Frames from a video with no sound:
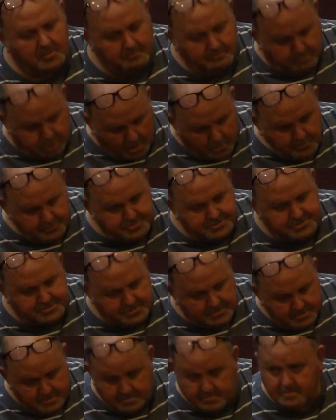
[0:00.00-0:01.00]
ploosh,
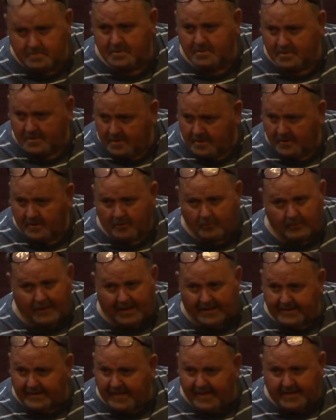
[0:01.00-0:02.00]

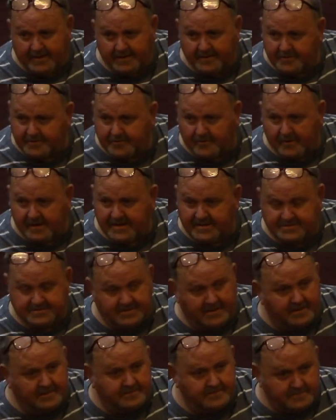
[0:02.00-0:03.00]
right down in the creek,
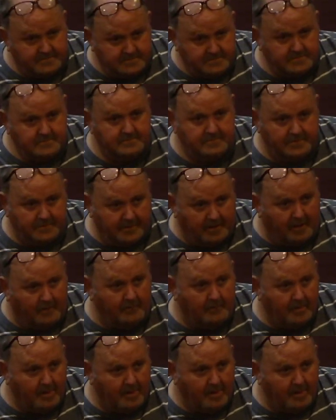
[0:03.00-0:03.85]
son. You know.